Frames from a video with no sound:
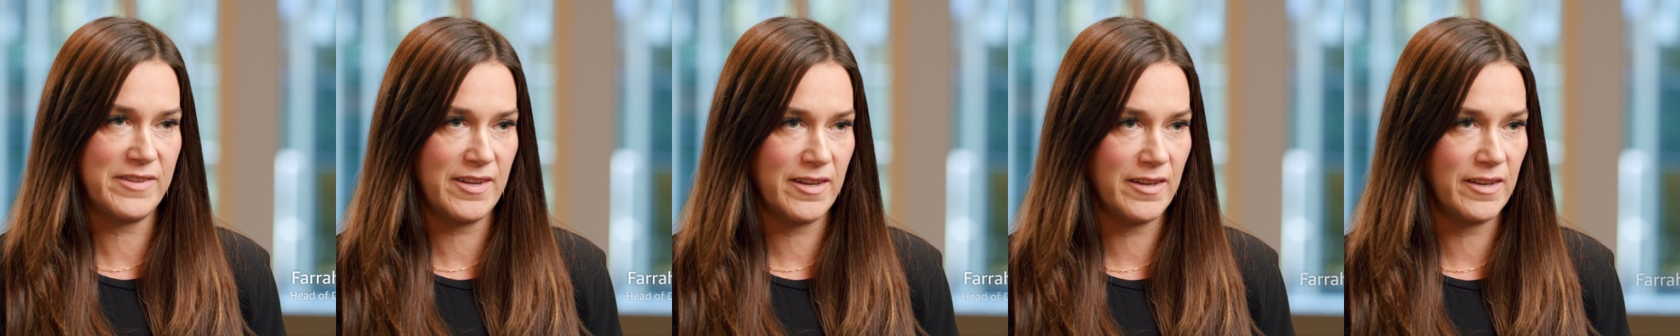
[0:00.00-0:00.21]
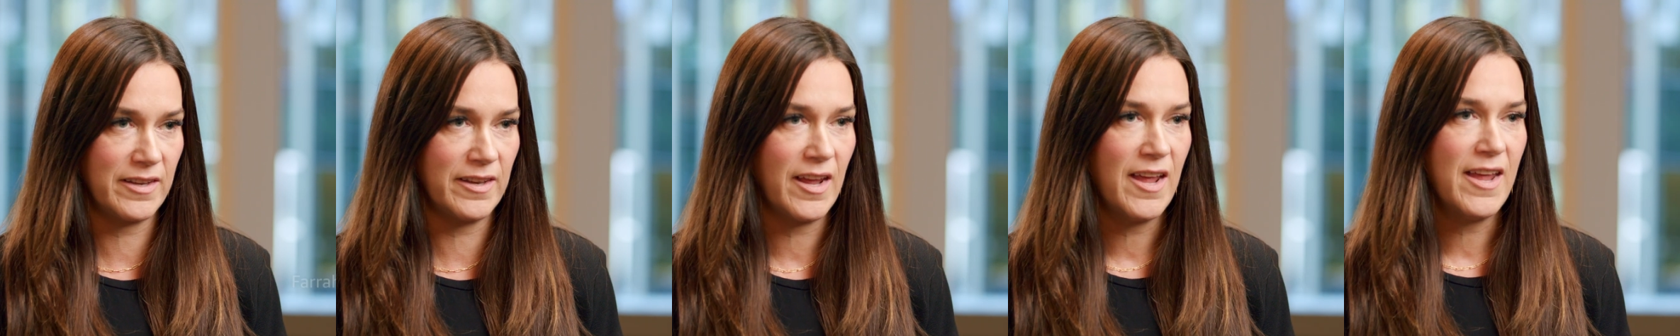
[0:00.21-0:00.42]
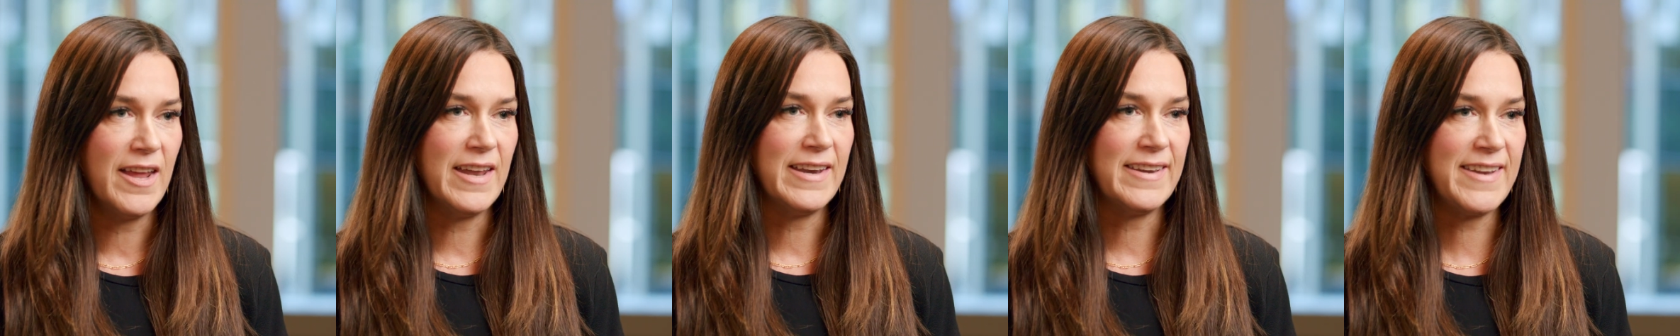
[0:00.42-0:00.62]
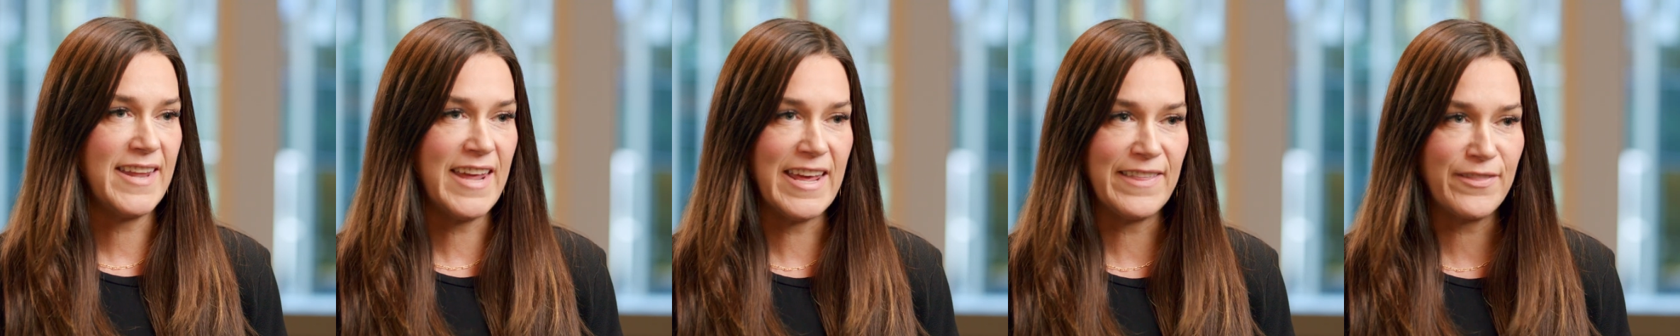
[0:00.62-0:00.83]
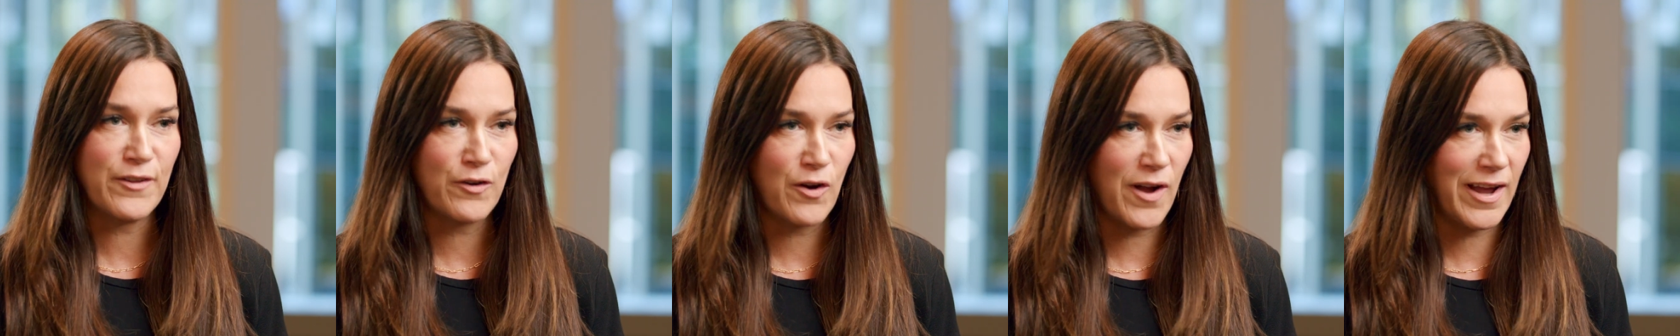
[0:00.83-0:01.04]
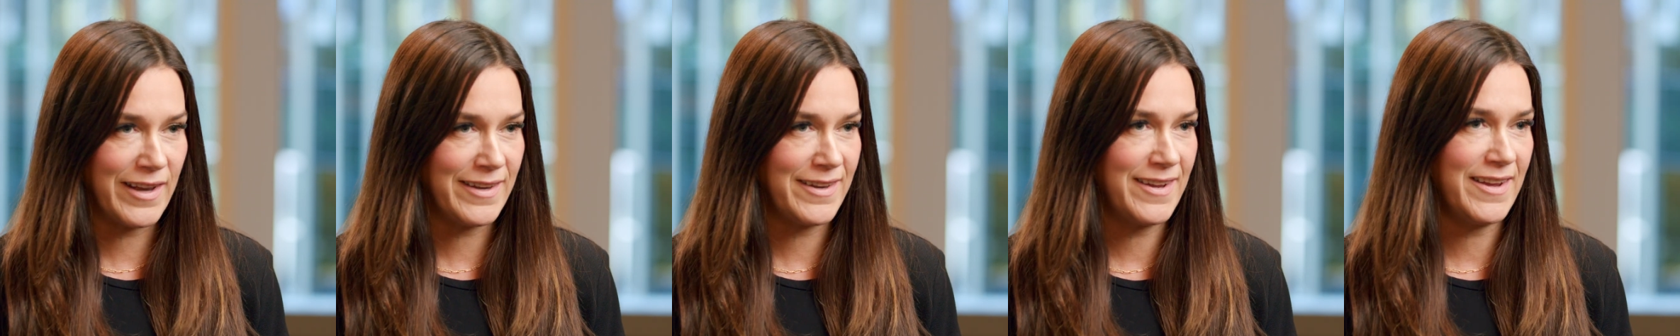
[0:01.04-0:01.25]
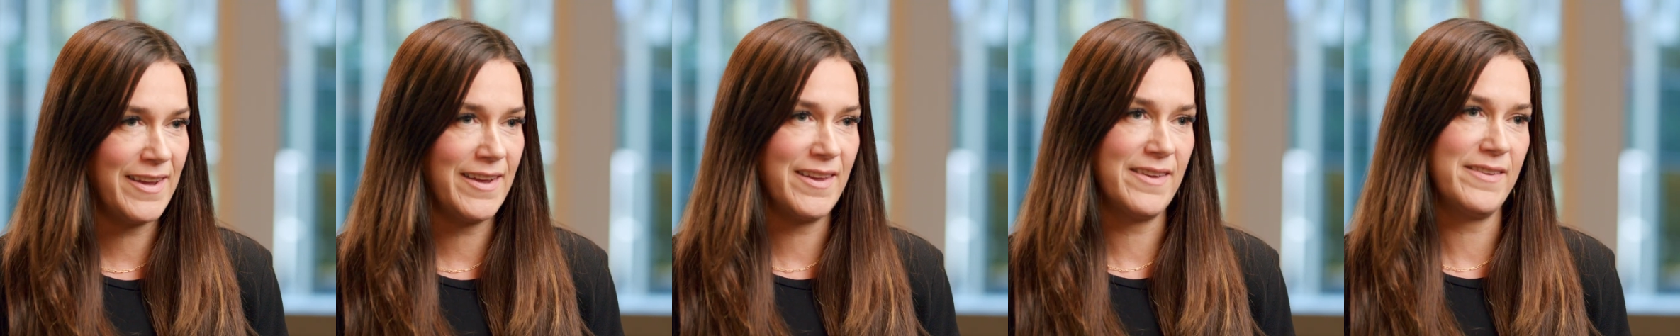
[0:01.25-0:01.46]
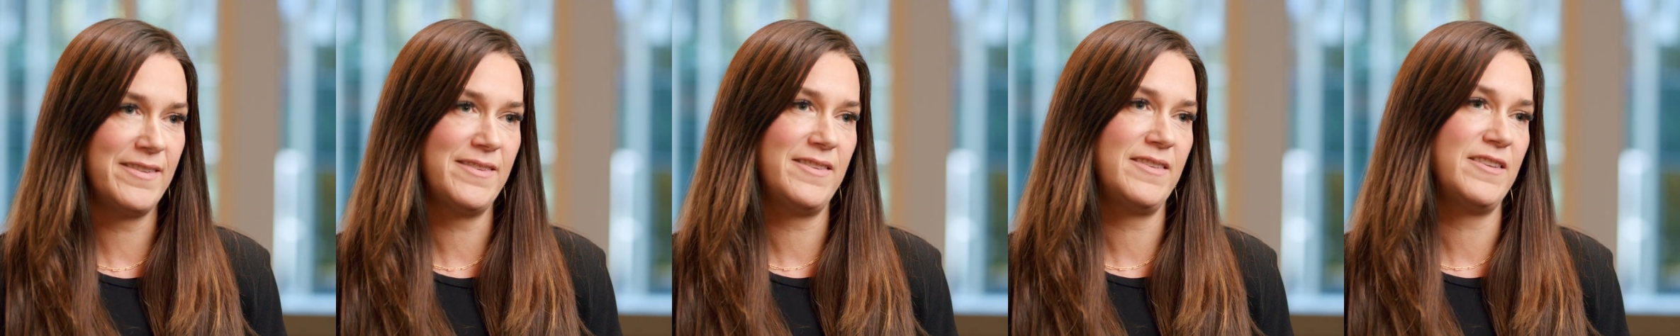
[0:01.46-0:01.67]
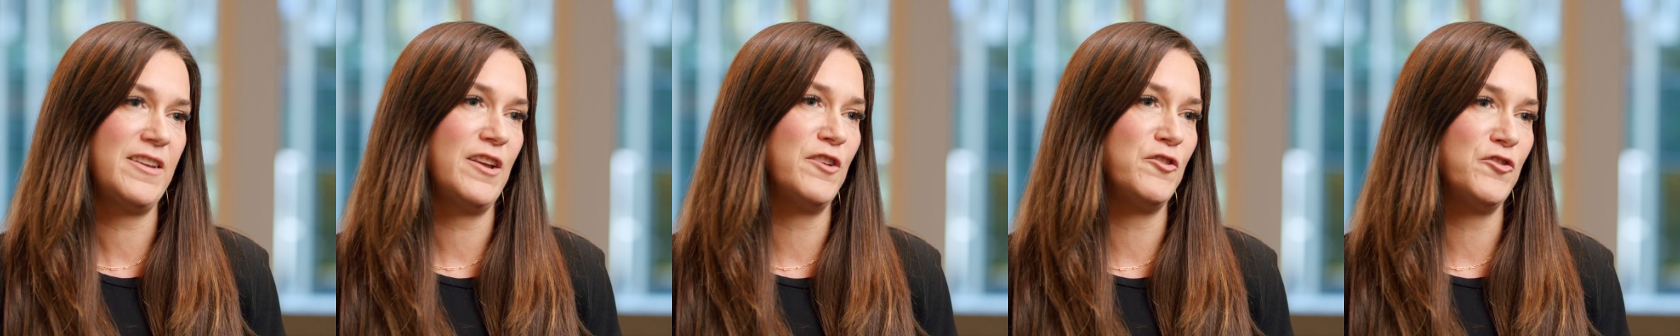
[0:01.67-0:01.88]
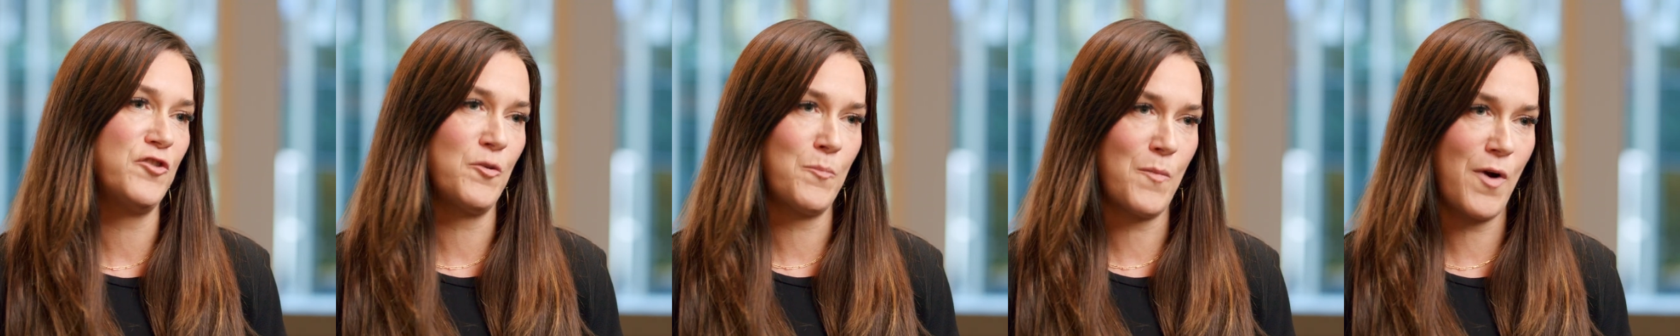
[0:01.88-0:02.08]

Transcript: to take their ideas to, to